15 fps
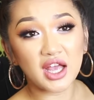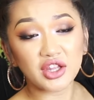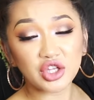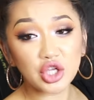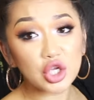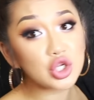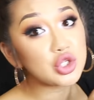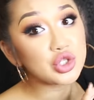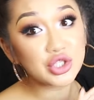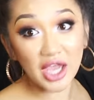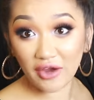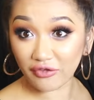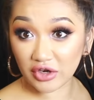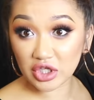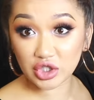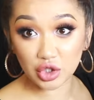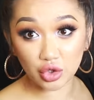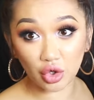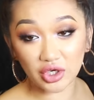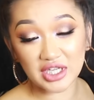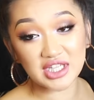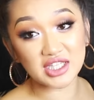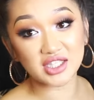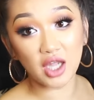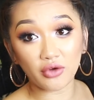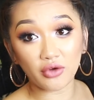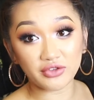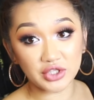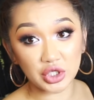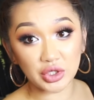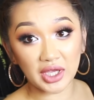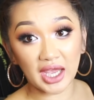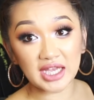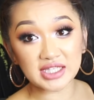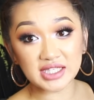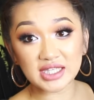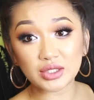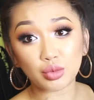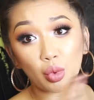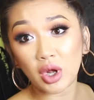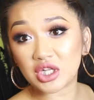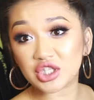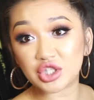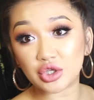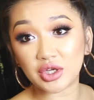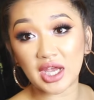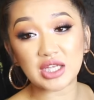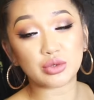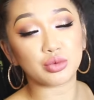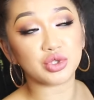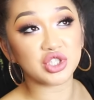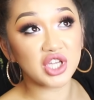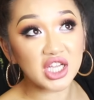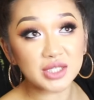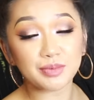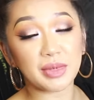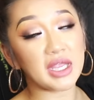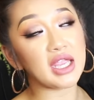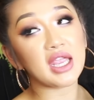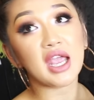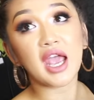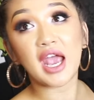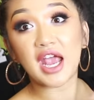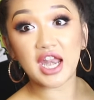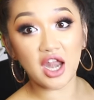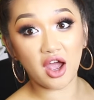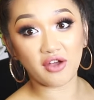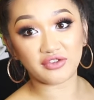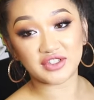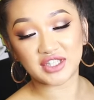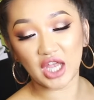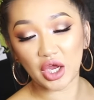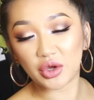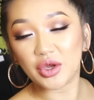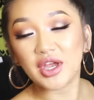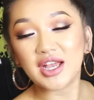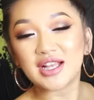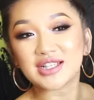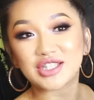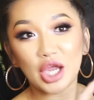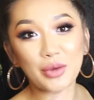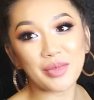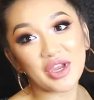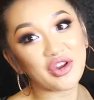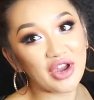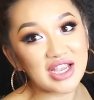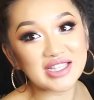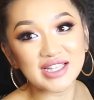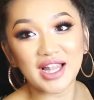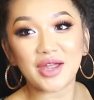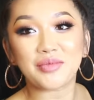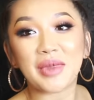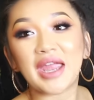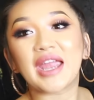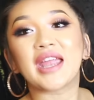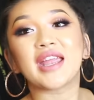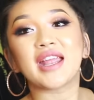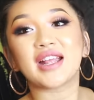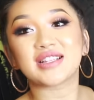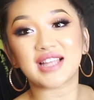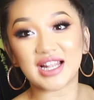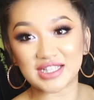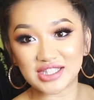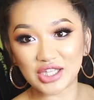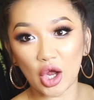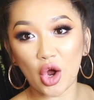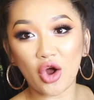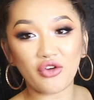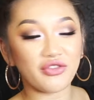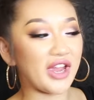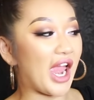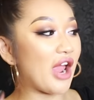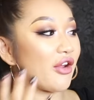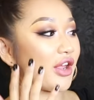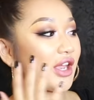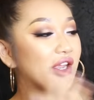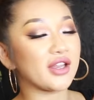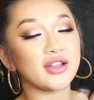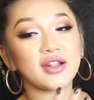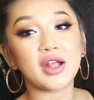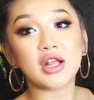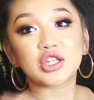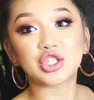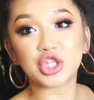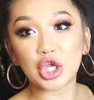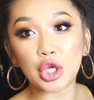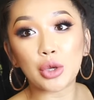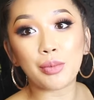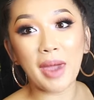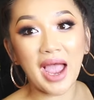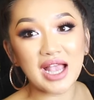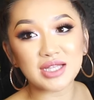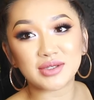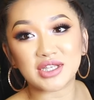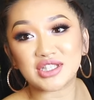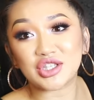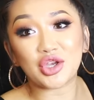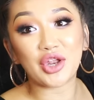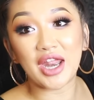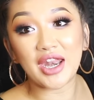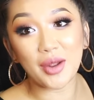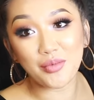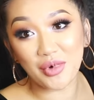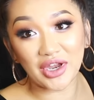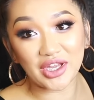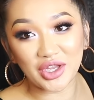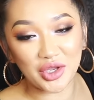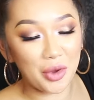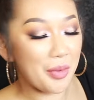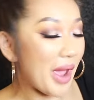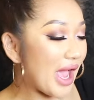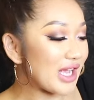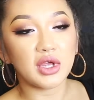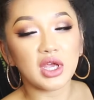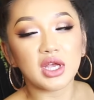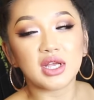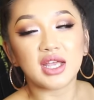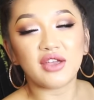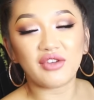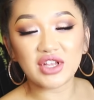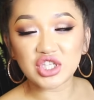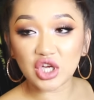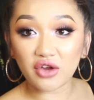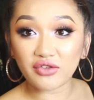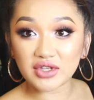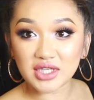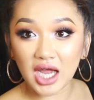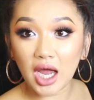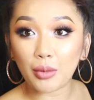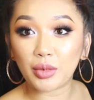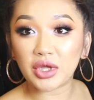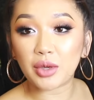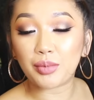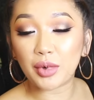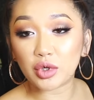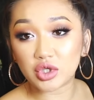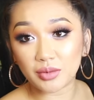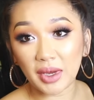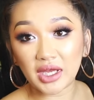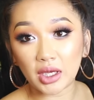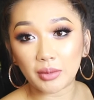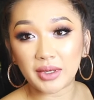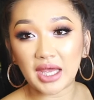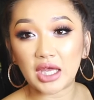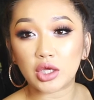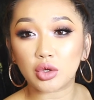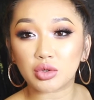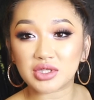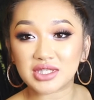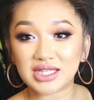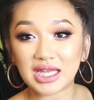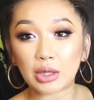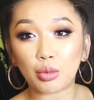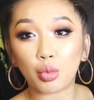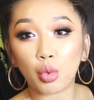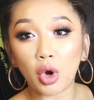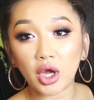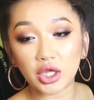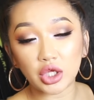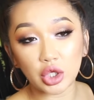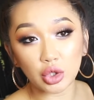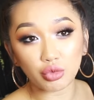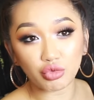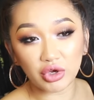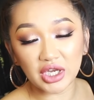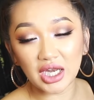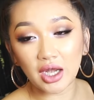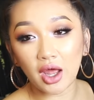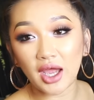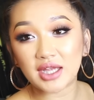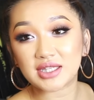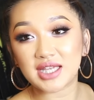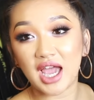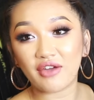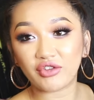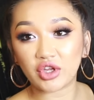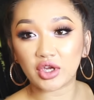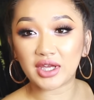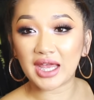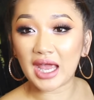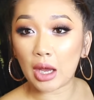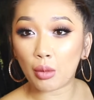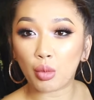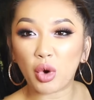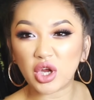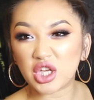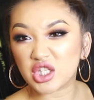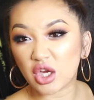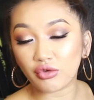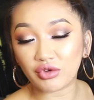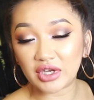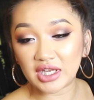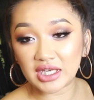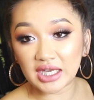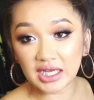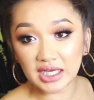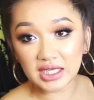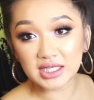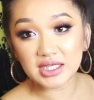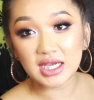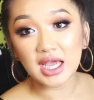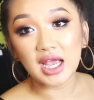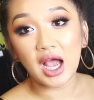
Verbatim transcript: You definitely do not need to with two cases. One suitcase will just be enough, so don't be crazy like me and start off carrying two bags, because you'll end up breaking your back. Eventually, over time, when you build your makeup kit, you'll see what you really like to have in your kit and what you don't really need.